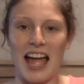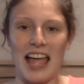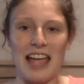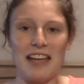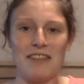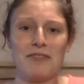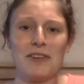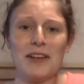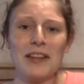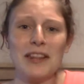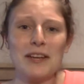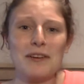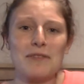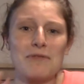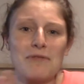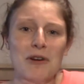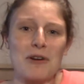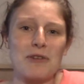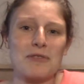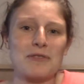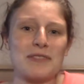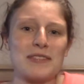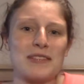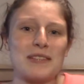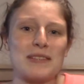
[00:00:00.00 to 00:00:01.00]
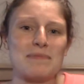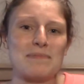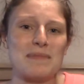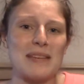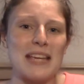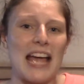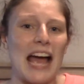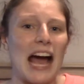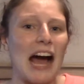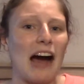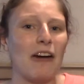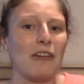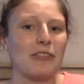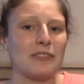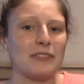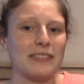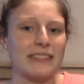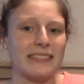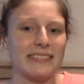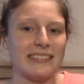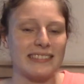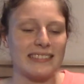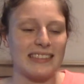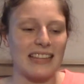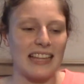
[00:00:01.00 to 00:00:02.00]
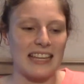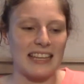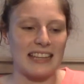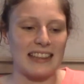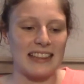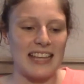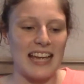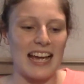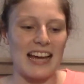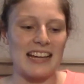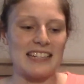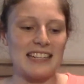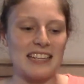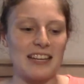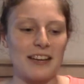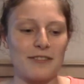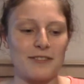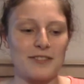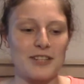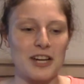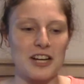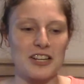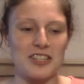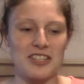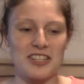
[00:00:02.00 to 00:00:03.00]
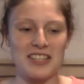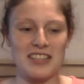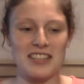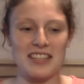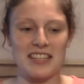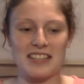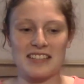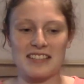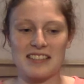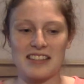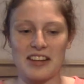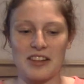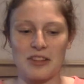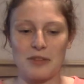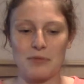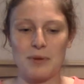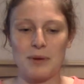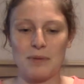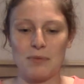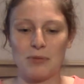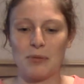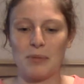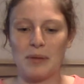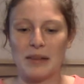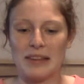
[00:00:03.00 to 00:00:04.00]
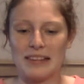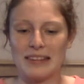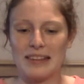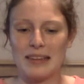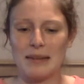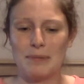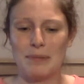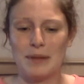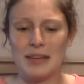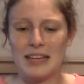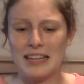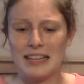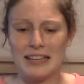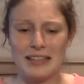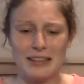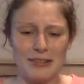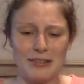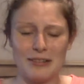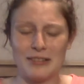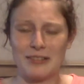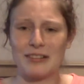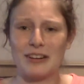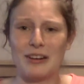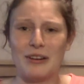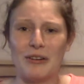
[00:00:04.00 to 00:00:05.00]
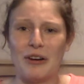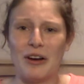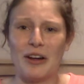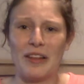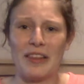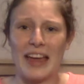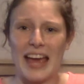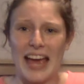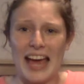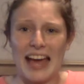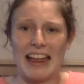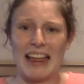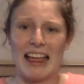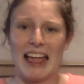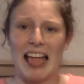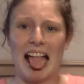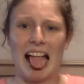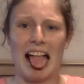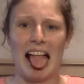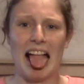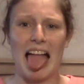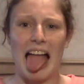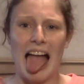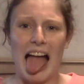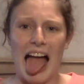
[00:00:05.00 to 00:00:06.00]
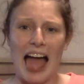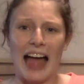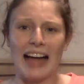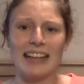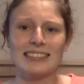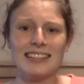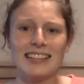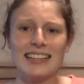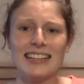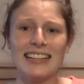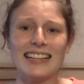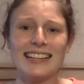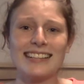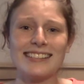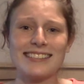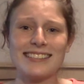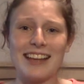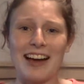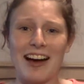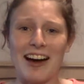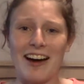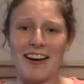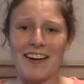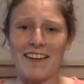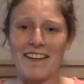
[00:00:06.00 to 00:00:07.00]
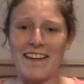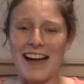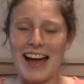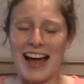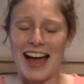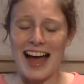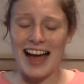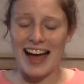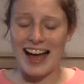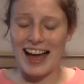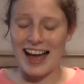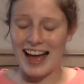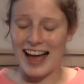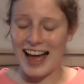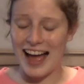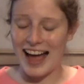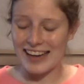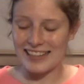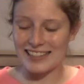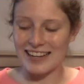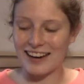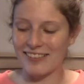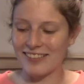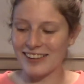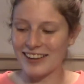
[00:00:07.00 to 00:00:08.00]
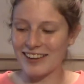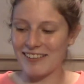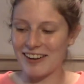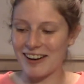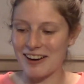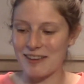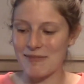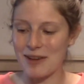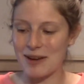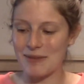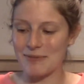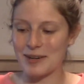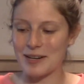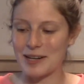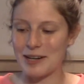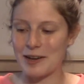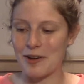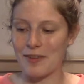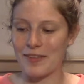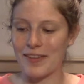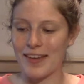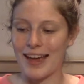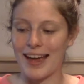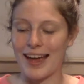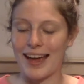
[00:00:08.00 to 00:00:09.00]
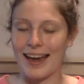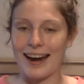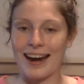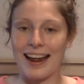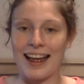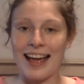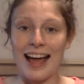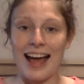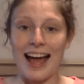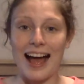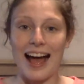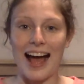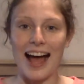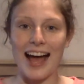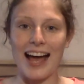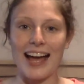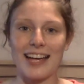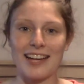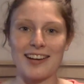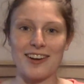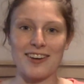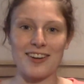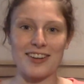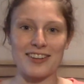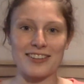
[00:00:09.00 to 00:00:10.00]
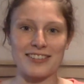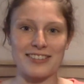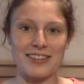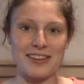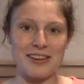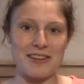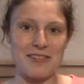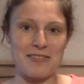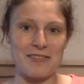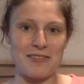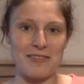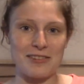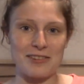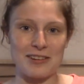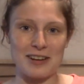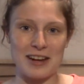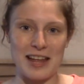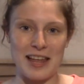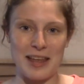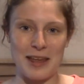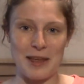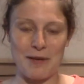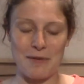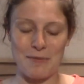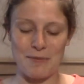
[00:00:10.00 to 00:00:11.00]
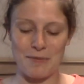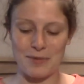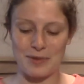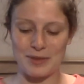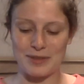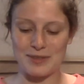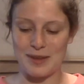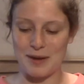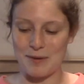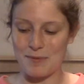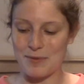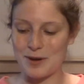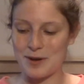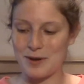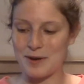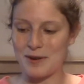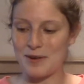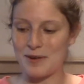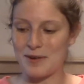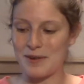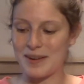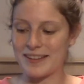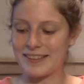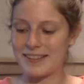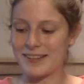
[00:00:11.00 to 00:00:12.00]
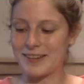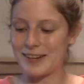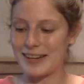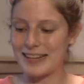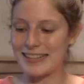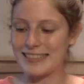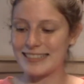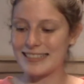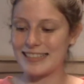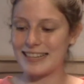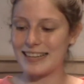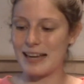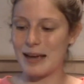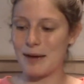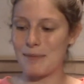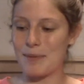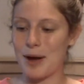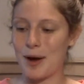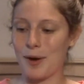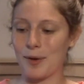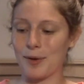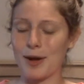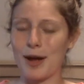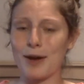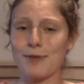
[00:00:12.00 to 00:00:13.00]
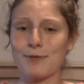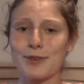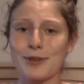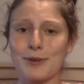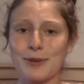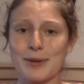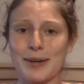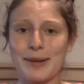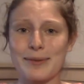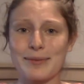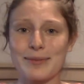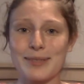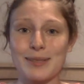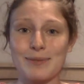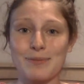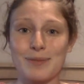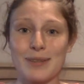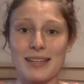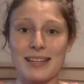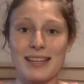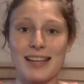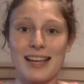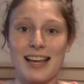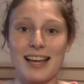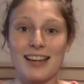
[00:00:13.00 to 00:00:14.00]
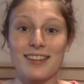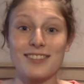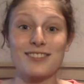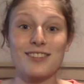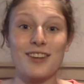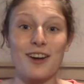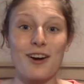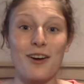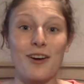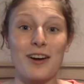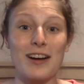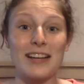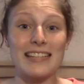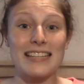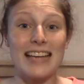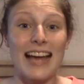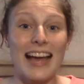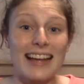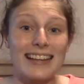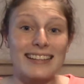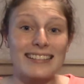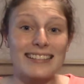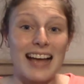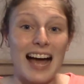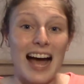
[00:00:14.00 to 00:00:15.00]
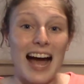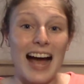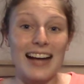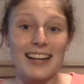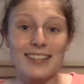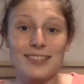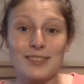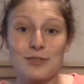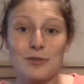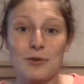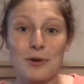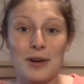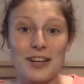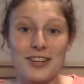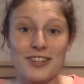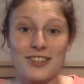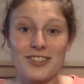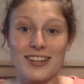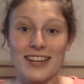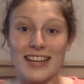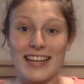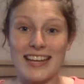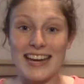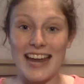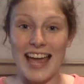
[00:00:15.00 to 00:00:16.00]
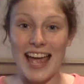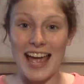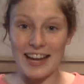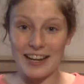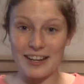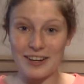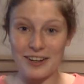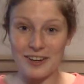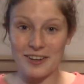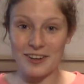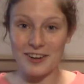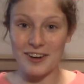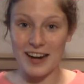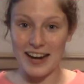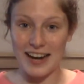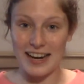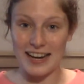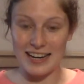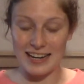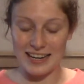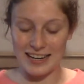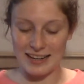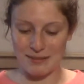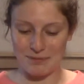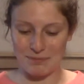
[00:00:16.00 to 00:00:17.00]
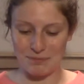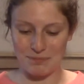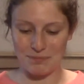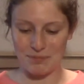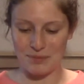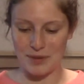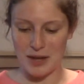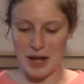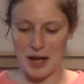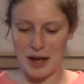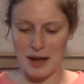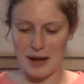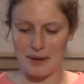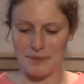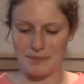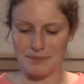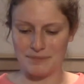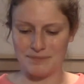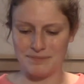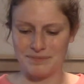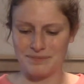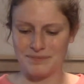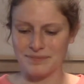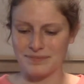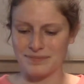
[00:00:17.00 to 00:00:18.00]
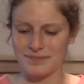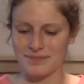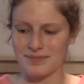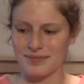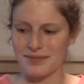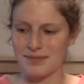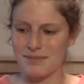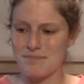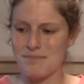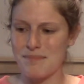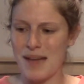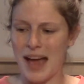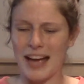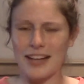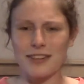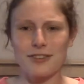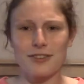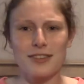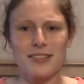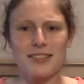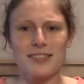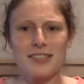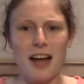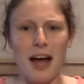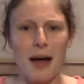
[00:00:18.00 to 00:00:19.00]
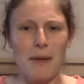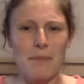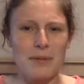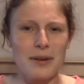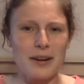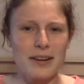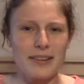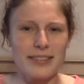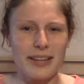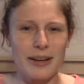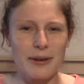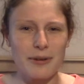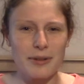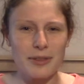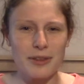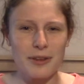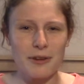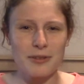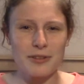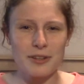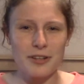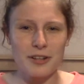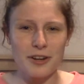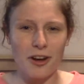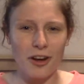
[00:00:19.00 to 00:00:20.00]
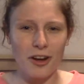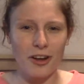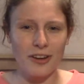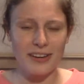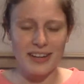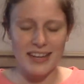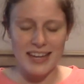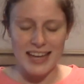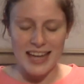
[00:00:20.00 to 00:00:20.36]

really grosses me out, like the idea of touching things that other people have been sleeping in. You don't know all that. So I definitely recommend bringing all that. I also am someone who is crazy about comfort when I'm sleeping, so yes, I squished an egg crate mattress topper, is that what those are called?